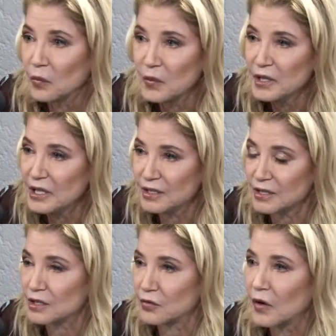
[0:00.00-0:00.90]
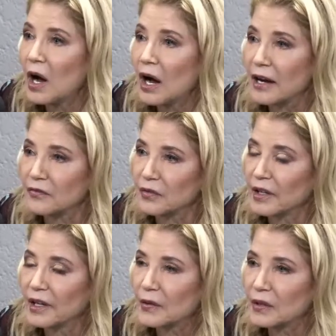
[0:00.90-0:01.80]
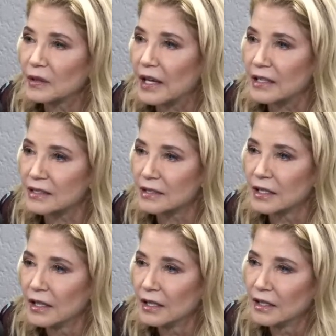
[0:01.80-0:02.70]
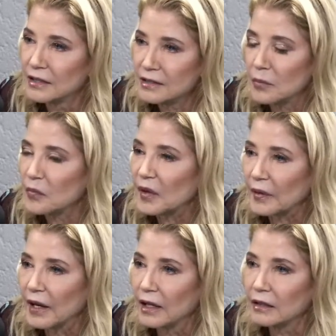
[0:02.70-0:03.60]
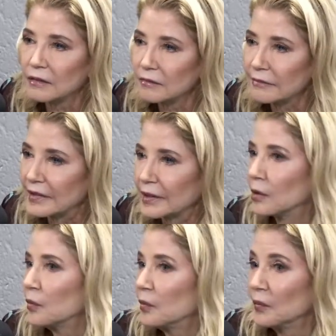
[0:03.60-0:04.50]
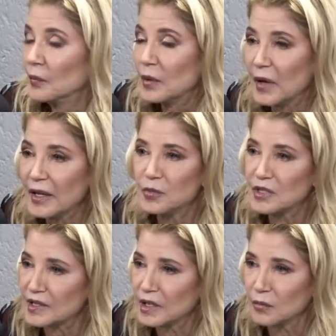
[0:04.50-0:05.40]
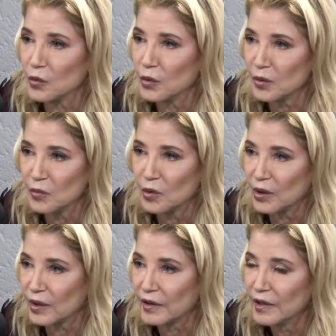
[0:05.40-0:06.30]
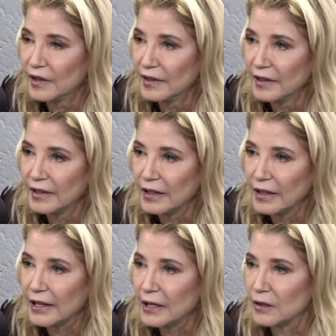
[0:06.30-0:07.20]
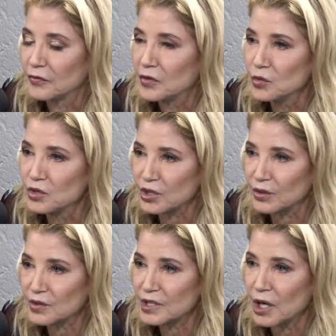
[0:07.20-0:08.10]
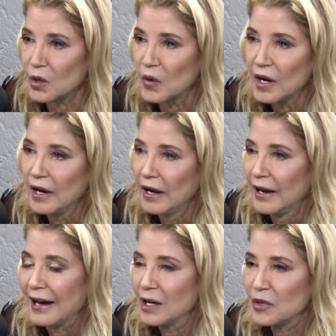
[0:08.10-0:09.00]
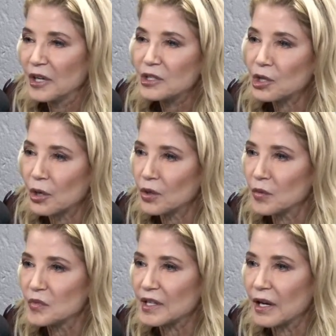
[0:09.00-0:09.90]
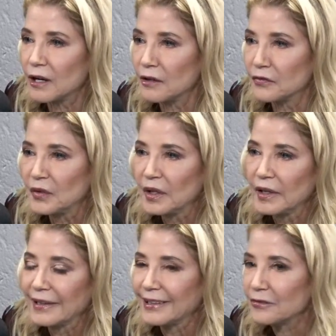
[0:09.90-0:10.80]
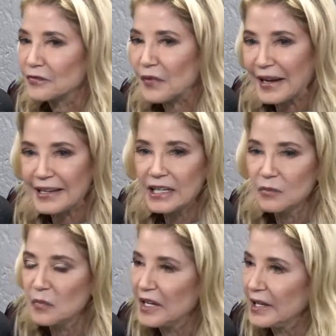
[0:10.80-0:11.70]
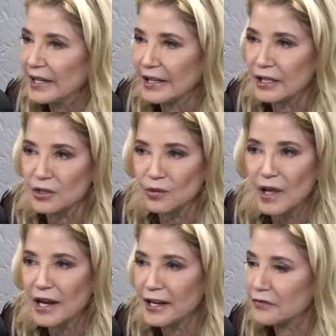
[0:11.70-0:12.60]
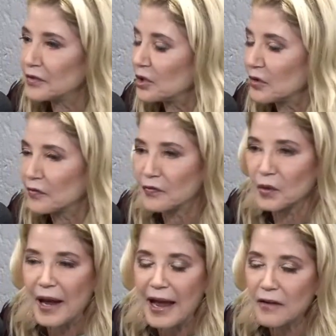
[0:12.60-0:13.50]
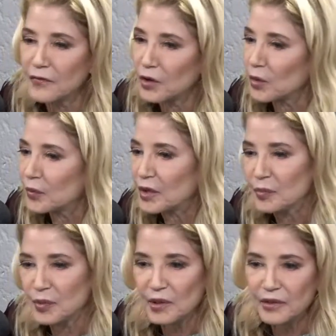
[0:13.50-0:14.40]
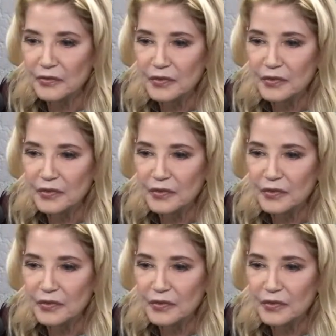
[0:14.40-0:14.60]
we need to survive. And I think that's something that, we may be seeing more and more in the future. So, I mean, in terms of finding meaning in your life, forever people